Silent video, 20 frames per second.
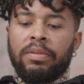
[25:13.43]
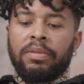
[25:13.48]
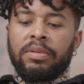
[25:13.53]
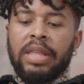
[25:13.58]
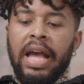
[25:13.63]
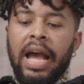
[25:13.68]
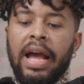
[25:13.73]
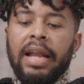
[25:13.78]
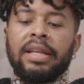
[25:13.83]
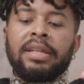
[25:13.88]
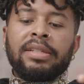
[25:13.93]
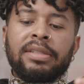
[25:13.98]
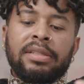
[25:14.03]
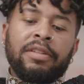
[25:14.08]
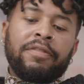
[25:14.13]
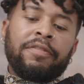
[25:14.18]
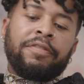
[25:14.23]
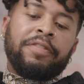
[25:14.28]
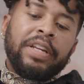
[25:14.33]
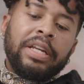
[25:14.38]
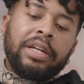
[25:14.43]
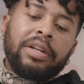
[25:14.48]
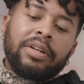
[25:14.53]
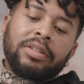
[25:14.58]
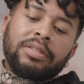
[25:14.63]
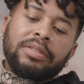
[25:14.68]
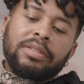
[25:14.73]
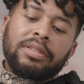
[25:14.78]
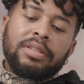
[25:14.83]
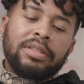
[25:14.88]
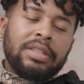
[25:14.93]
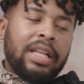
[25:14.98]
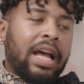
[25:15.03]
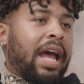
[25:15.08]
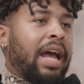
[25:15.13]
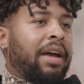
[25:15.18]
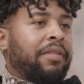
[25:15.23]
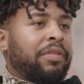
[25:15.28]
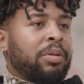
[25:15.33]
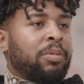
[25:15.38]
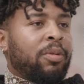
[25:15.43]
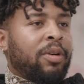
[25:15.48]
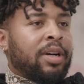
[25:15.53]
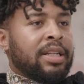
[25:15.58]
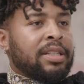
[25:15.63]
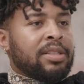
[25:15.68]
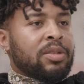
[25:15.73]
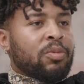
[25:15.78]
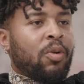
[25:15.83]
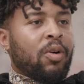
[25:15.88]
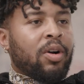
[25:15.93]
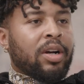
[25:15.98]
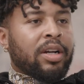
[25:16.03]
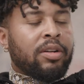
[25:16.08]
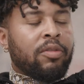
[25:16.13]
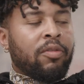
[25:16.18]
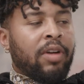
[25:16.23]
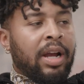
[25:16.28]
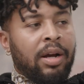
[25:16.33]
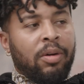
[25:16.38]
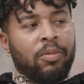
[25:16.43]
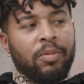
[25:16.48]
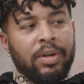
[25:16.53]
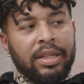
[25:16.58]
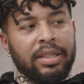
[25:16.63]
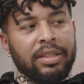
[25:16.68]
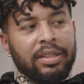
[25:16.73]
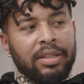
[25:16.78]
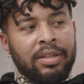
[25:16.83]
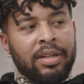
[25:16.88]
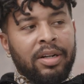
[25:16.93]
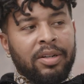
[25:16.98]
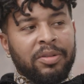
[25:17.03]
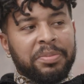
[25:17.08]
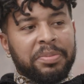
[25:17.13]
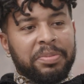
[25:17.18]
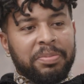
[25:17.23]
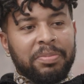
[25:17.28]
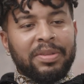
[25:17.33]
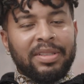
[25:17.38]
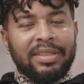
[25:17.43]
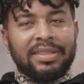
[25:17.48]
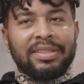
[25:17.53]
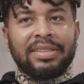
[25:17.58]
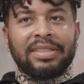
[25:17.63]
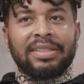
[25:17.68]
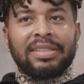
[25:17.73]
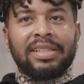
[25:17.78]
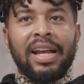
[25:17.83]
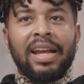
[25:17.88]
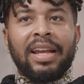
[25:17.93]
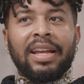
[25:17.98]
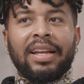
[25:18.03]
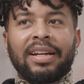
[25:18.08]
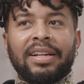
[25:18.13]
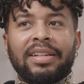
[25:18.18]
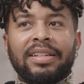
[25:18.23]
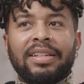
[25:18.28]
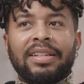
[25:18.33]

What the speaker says: that is the fear that everyone is walking around with. You know, it's like